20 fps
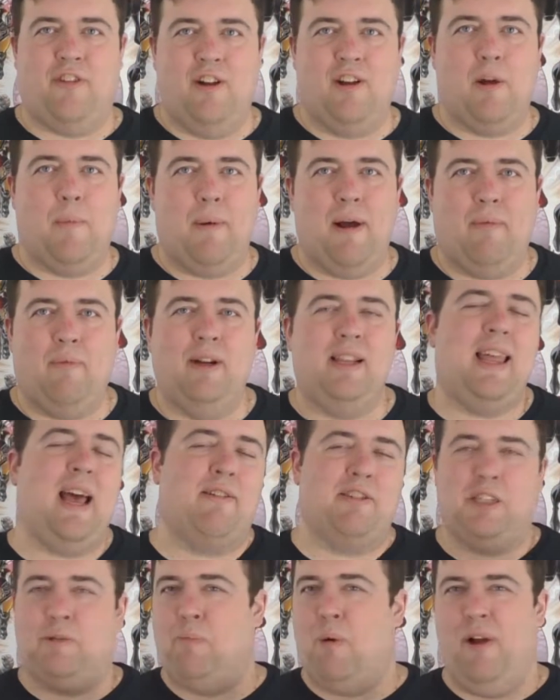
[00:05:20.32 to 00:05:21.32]
Funko Pop. That
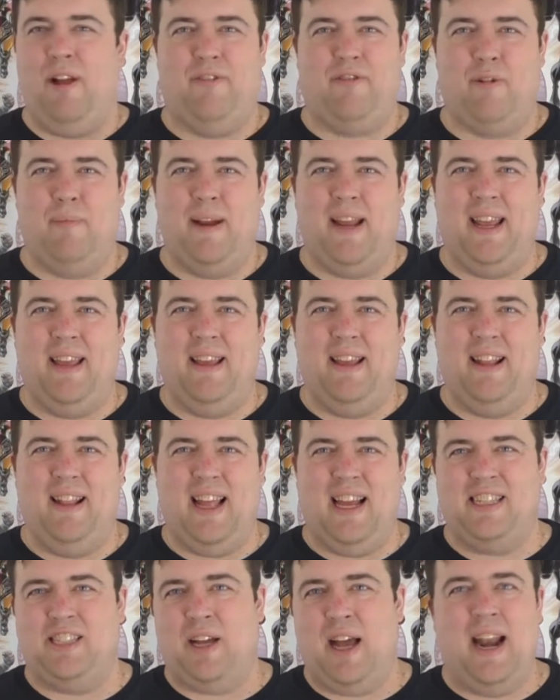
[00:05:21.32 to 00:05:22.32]
was spoiled for me, and
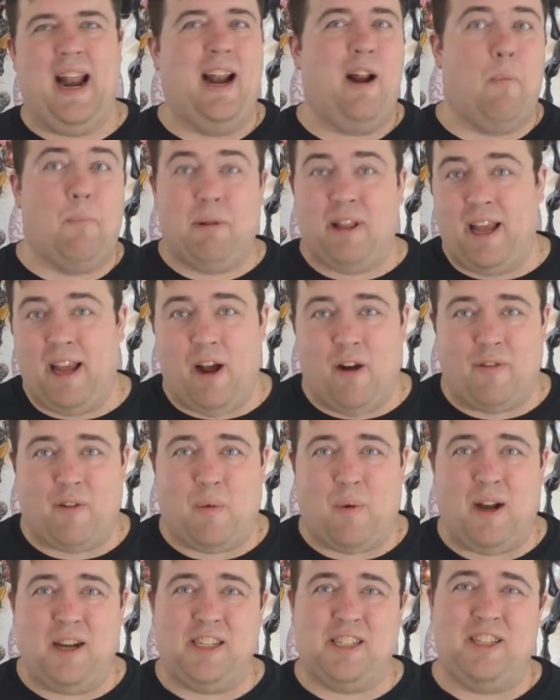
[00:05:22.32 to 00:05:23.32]
that's and I don't play
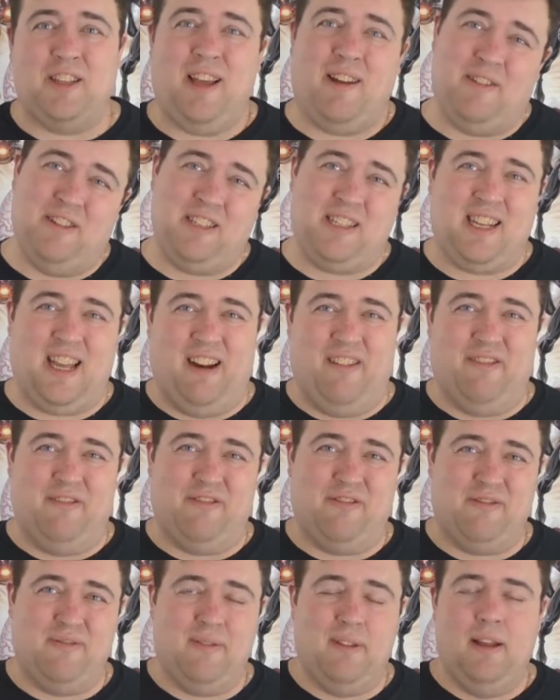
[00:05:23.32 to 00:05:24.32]
Overwatch, so that was kind
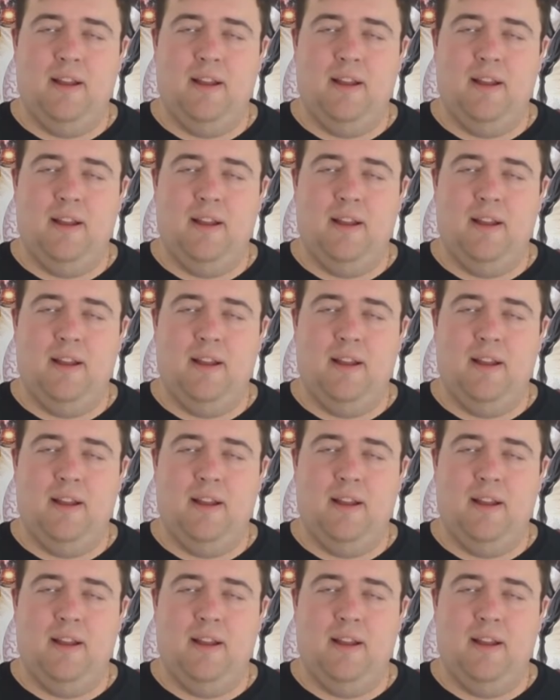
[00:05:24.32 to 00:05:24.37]
of.